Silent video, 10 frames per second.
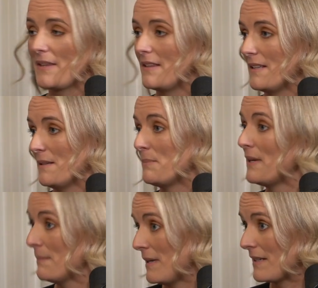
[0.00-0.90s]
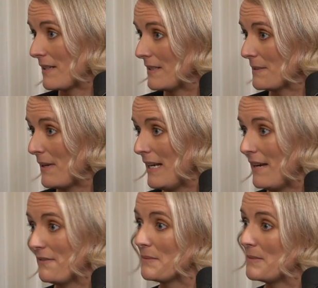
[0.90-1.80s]
The brand marketers might
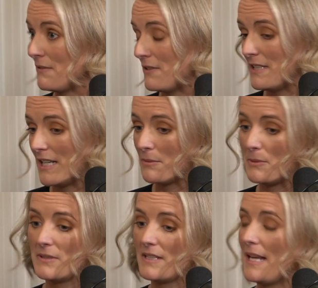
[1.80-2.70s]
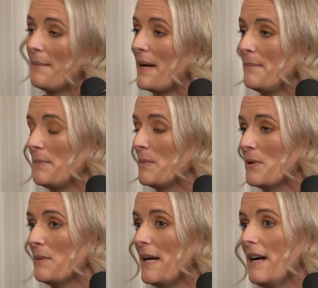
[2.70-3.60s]
have some different dashboards, and that might be
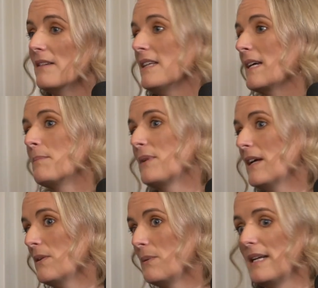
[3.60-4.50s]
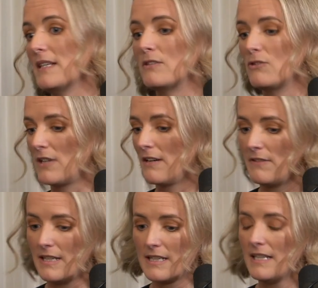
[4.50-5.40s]
more about like brand awareness,
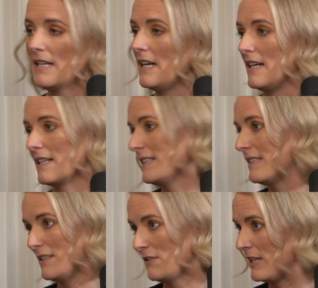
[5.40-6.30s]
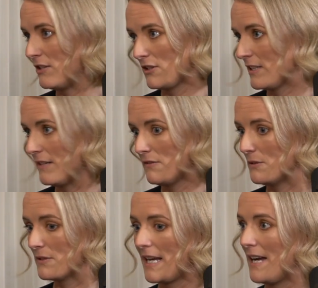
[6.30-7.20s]
traffic, consideration levels.